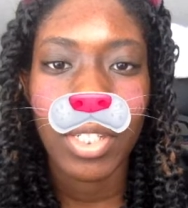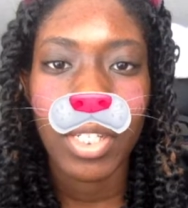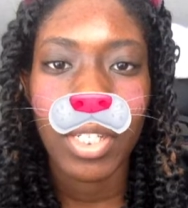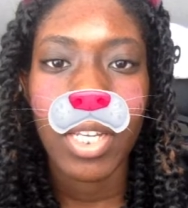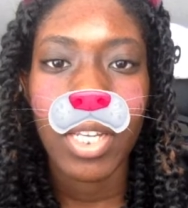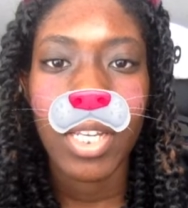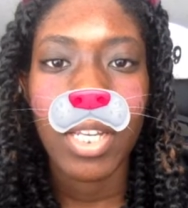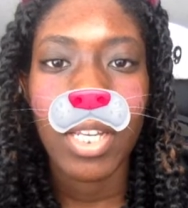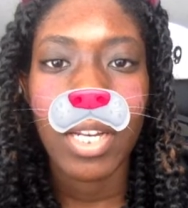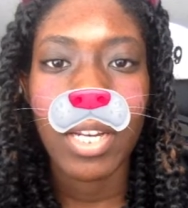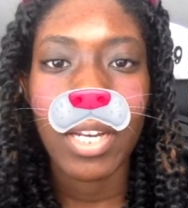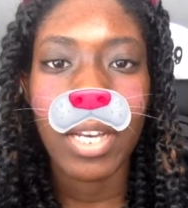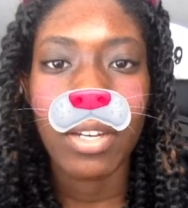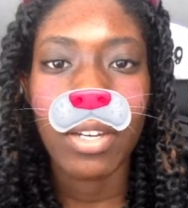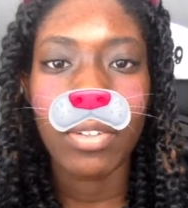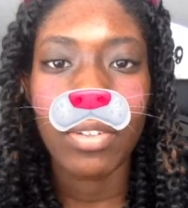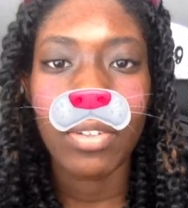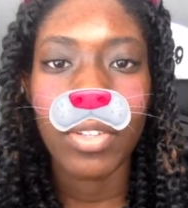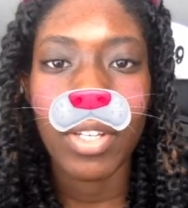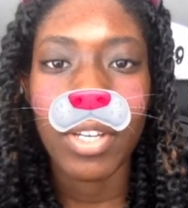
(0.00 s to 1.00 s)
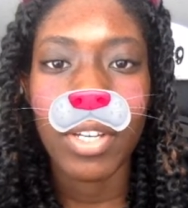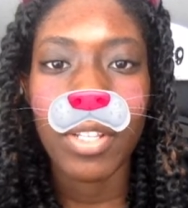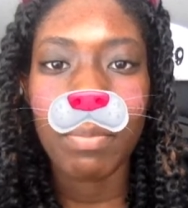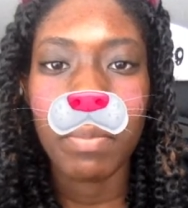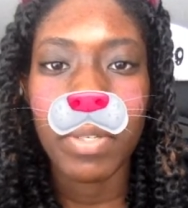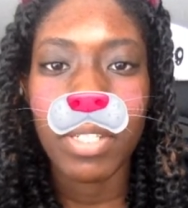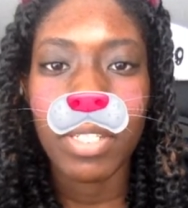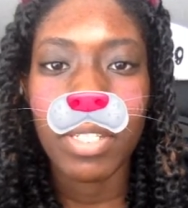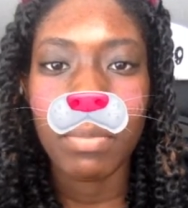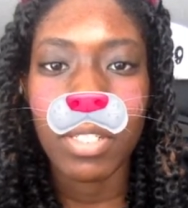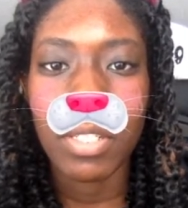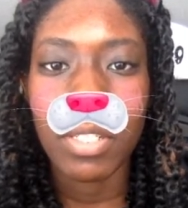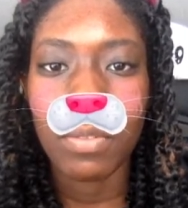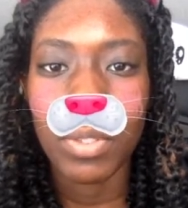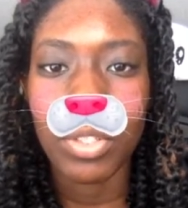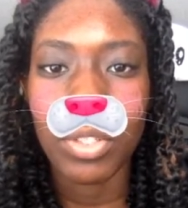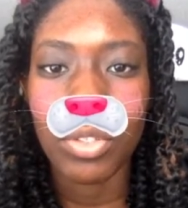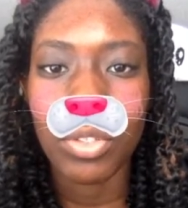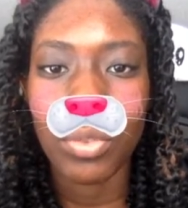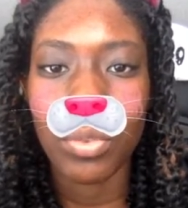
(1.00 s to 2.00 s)
Now, the other pumpkins must have went
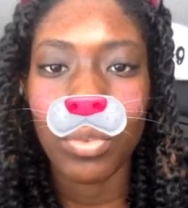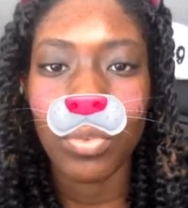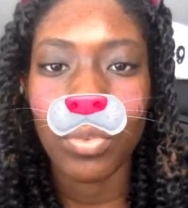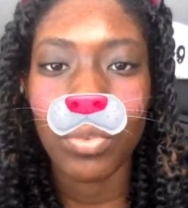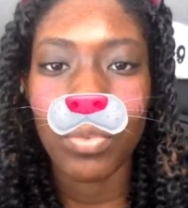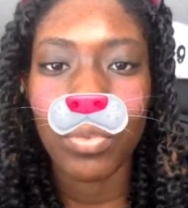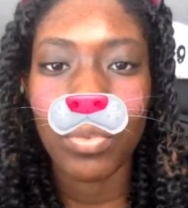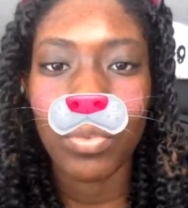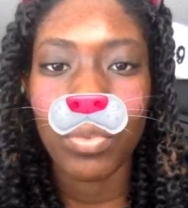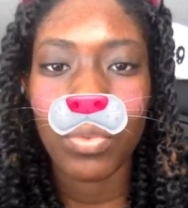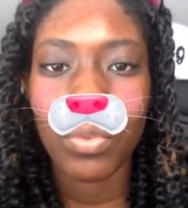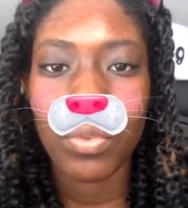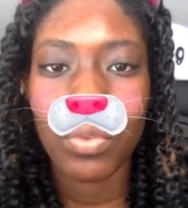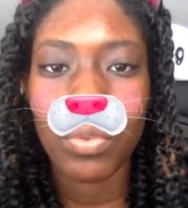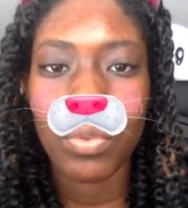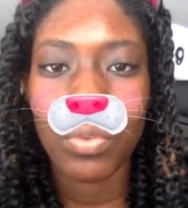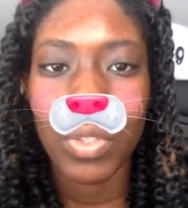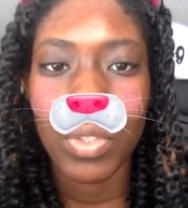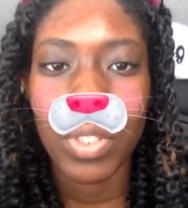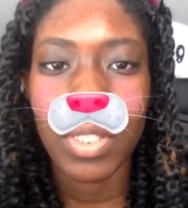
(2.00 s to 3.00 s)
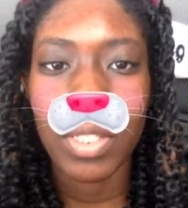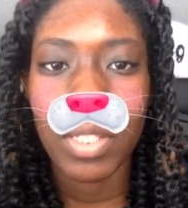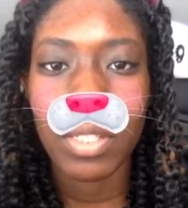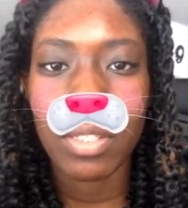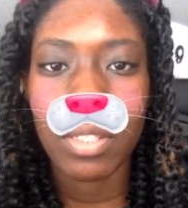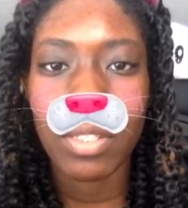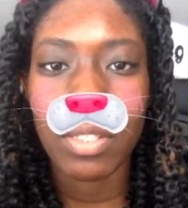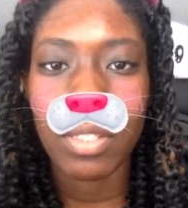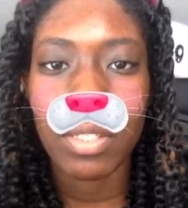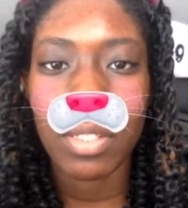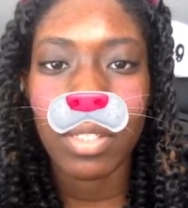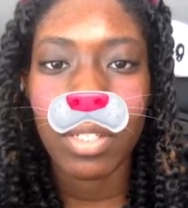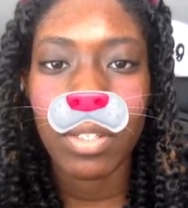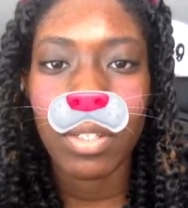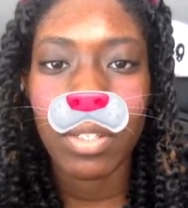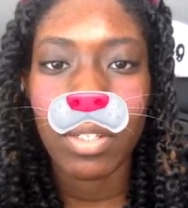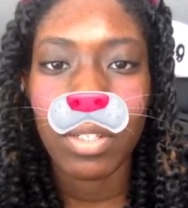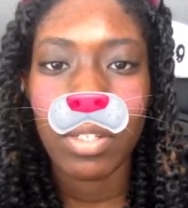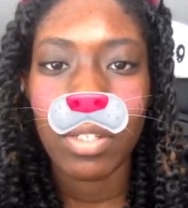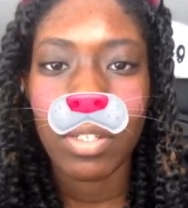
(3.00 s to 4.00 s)
to. It didn't.
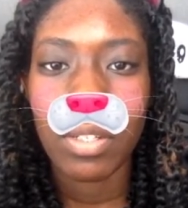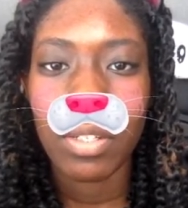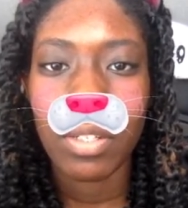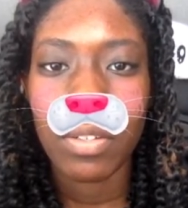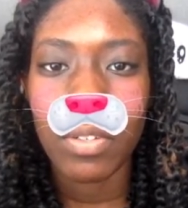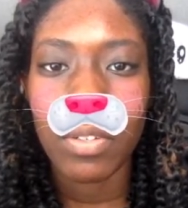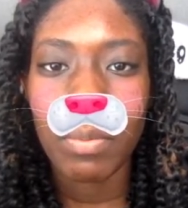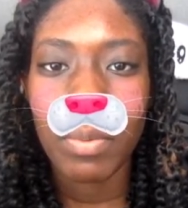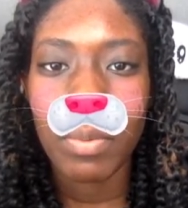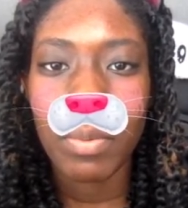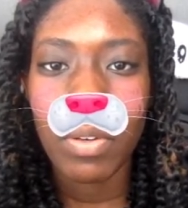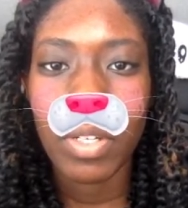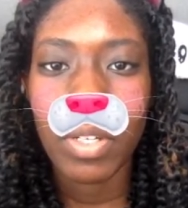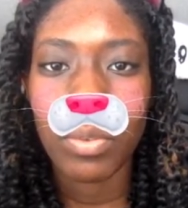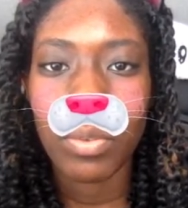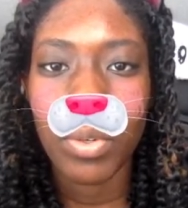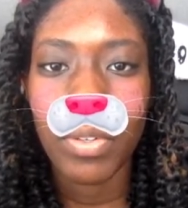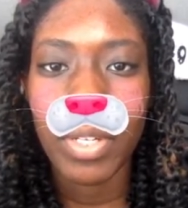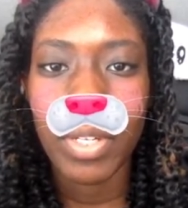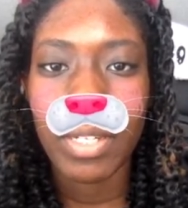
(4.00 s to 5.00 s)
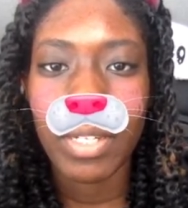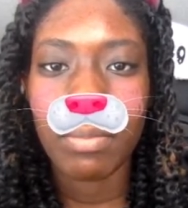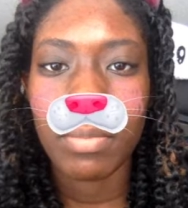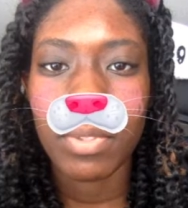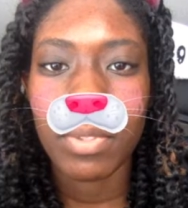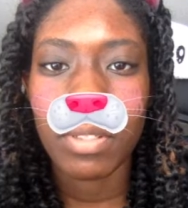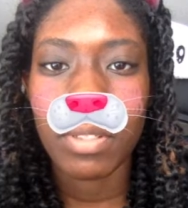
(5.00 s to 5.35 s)
What about unordered items?